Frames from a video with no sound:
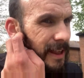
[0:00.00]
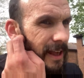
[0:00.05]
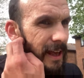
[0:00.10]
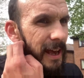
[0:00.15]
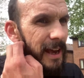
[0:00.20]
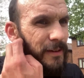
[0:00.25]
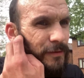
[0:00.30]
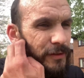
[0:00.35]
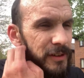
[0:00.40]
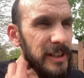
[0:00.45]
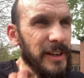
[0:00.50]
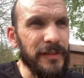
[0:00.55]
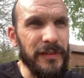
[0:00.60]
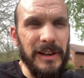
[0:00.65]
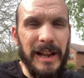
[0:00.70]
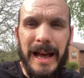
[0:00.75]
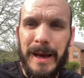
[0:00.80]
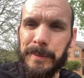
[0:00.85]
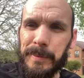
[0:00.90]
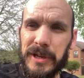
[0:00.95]
Every different
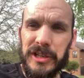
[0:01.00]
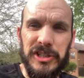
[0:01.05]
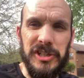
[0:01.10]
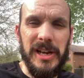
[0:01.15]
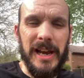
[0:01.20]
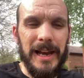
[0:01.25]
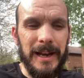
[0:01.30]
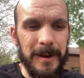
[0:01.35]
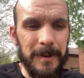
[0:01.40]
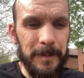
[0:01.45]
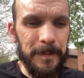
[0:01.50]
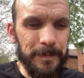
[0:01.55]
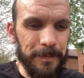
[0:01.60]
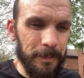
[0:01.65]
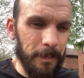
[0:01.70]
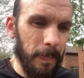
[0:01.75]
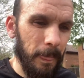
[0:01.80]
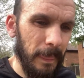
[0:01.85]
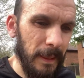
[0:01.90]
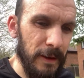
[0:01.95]
app I check
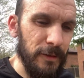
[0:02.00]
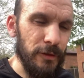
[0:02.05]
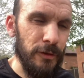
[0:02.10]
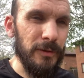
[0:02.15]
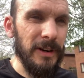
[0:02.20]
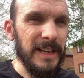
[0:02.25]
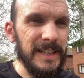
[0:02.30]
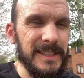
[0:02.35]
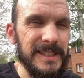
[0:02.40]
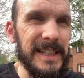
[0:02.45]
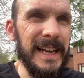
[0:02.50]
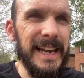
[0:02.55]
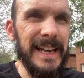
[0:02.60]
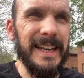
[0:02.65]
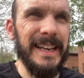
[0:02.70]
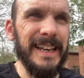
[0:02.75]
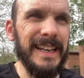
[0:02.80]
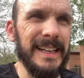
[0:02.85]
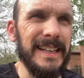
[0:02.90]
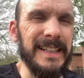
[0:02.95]
for race day
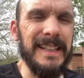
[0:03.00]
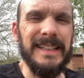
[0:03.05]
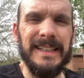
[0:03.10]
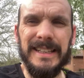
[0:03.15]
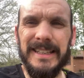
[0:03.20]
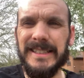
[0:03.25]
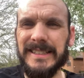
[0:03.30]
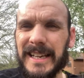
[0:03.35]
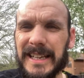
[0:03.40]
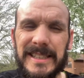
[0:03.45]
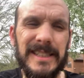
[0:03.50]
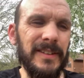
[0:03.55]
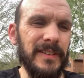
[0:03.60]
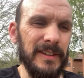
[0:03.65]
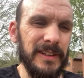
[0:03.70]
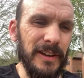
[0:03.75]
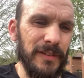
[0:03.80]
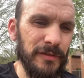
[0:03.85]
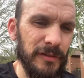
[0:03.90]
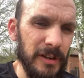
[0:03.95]
says something
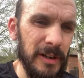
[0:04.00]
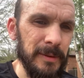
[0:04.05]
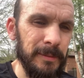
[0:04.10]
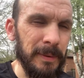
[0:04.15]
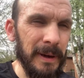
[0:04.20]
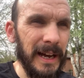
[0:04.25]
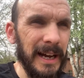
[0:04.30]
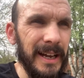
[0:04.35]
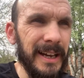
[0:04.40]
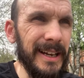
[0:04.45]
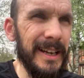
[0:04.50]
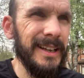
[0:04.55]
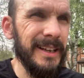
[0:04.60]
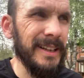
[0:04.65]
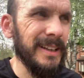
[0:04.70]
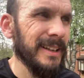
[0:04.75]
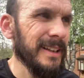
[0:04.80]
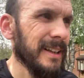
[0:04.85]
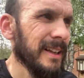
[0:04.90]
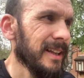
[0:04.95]
different, but
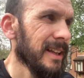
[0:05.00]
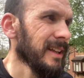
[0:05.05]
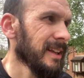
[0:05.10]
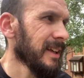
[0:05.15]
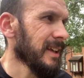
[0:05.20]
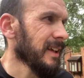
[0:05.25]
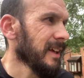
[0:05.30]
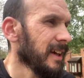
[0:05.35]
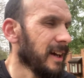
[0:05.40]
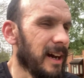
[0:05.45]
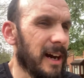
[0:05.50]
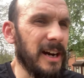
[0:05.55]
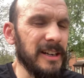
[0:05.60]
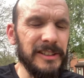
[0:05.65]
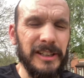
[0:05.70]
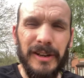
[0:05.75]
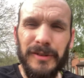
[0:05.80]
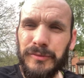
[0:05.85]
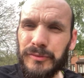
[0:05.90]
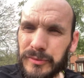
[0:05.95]
I
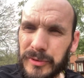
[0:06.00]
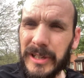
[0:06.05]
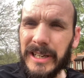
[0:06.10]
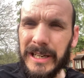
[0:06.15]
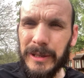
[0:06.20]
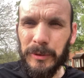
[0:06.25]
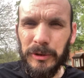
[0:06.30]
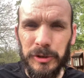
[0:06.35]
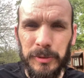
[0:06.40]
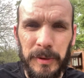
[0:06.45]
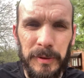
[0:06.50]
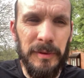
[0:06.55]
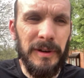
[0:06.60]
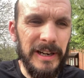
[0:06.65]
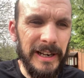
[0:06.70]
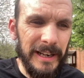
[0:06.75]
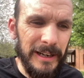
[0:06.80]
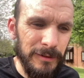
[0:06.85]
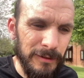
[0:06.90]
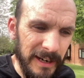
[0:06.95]
don't really want to be
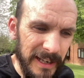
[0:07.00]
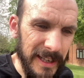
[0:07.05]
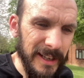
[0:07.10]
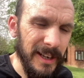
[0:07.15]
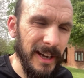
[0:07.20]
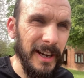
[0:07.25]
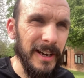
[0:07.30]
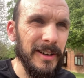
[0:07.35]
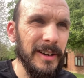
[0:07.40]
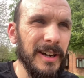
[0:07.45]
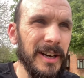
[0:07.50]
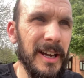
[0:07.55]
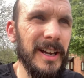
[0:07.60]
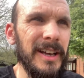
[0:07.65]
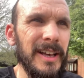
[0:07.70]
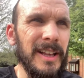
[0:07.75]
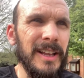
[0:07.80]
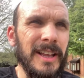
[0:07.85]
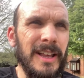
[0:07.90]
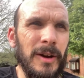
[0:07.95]
running in a raincoat
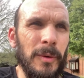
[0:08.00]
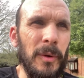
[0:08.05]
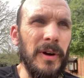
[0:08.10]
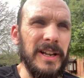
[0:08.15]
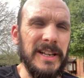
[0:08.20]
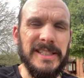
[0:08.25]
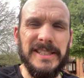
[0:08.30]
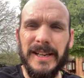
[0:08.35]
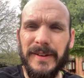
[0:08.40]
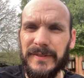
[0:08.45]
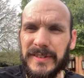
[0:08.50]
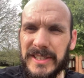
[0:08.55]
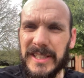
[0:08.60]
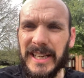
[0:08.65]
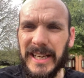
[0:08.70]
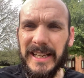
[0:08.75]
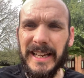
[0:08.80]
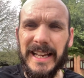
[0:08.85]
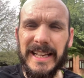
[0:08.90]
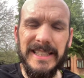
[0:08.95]
when it's
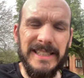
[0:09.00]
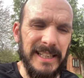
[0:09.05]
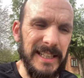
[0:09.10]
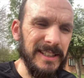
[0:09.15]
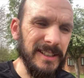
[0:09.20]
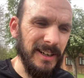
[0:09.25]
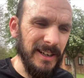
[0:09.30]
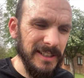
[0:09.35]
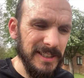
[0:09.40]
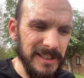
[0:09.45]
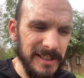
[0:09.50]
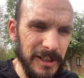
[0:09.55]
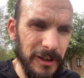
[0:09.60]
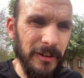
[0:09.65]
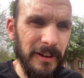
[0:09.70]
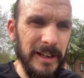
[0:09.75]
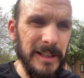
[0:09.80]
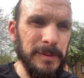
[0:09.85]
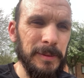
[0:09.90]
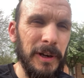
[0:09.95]
17, 18, 19
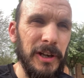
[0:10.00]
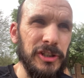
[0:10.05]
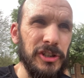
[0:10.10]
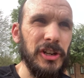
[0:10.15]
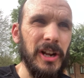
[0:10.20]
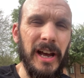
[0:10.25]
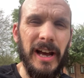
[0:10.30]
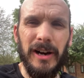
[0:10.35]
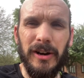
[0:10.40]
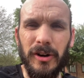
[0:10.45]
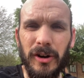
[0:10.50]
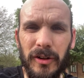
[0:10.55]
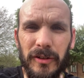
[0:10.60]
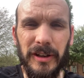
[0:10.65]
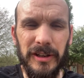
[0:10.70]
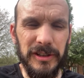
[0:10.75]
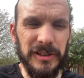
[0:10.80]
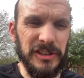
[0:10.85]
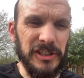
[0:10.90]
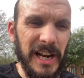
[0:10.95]
degrees, because you know how hot
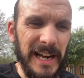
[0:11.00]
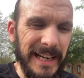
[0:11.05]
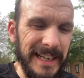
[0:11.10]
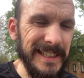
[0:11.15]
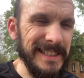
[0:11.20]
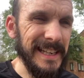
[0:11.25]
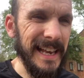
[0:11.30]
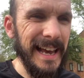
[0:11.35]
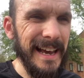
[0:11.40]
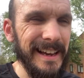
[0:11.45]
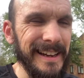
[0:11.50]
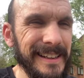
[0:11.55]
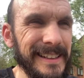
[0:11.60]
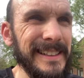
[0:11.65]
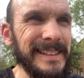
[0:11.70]
those jackets get.